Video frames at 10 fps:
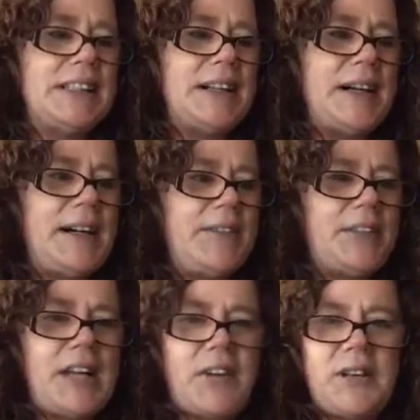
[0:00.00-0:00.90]

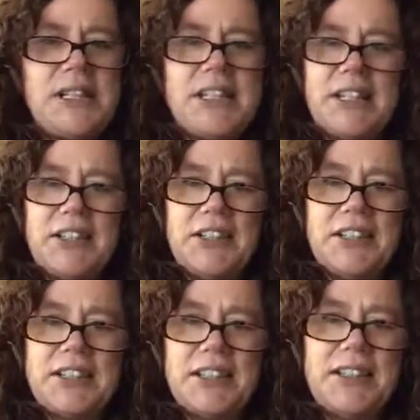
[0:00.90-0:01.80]
they're not quite
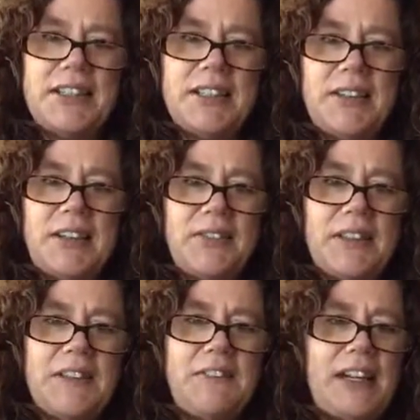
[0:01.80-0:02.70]
seniors. They're at a
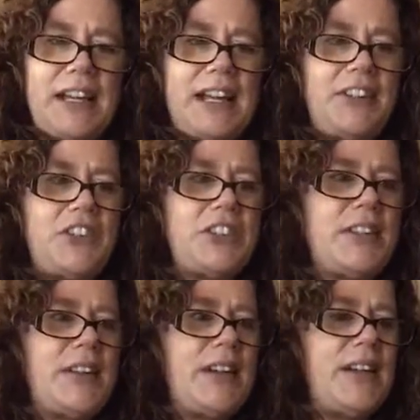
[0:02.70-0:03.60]
really fun age.
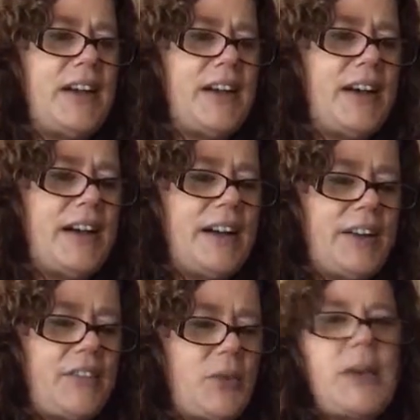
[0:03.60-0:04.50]
And
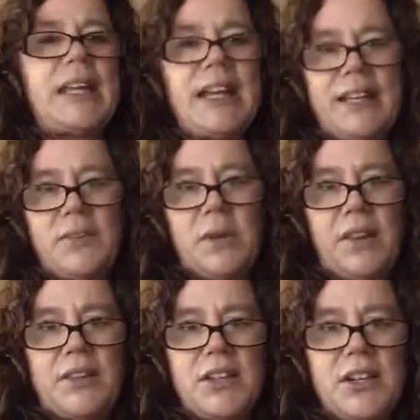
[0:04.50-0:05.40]
over the weekend, one
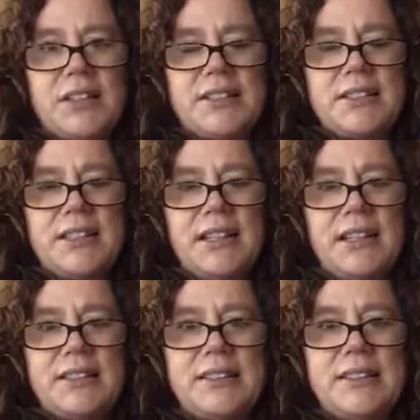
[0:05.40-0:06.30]
of the dogs
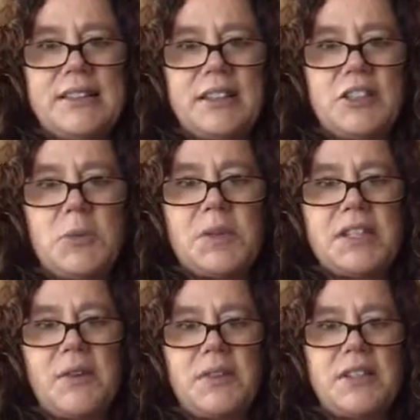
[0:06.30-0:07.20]
had started to
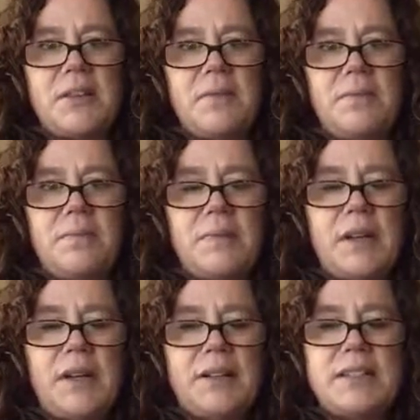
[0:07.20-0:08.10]
present with some
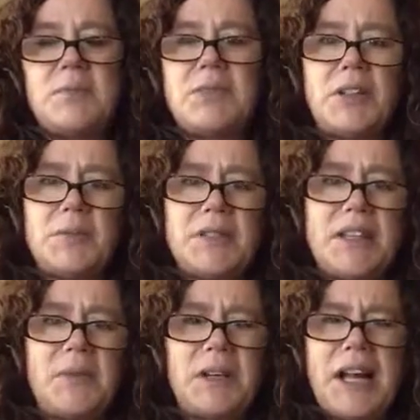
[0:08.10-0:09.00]
symptoms
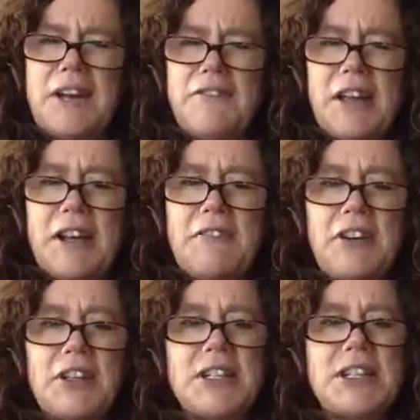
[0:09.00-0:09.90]
that were kind of vague at
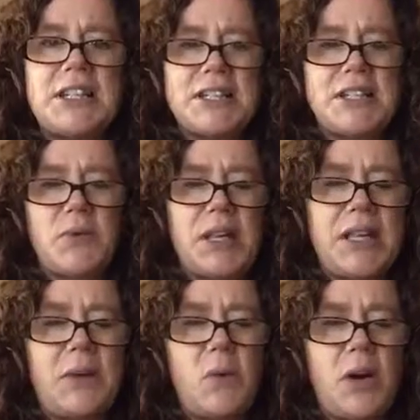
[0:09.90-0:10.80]
first, and as the
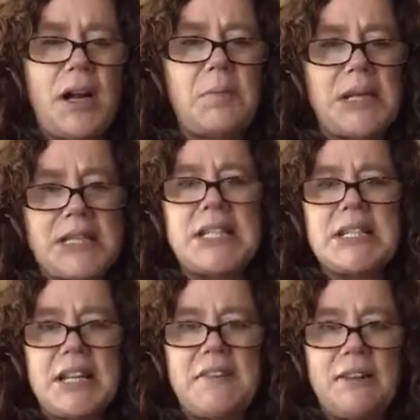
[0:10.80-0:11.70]
weekend wore on, by
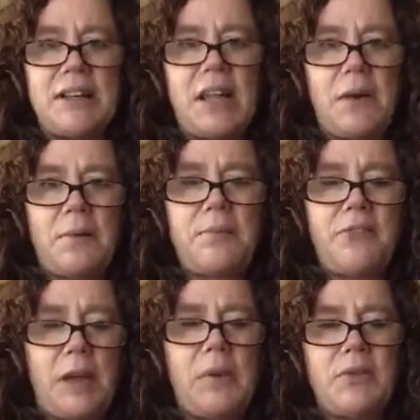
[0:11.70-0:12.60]
Sunday evening,
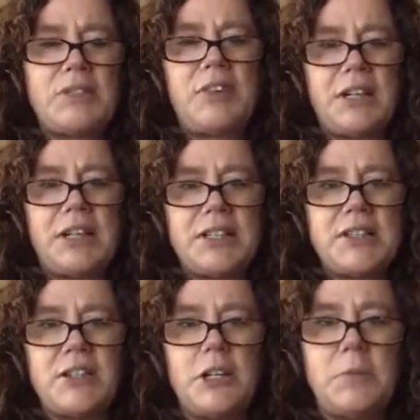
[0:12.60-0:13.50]
family was very
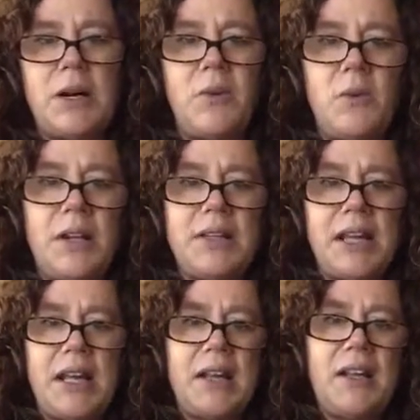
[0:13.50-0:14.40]
concerned about what
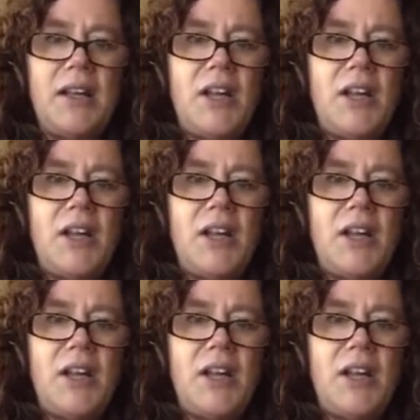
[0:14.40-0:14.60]
they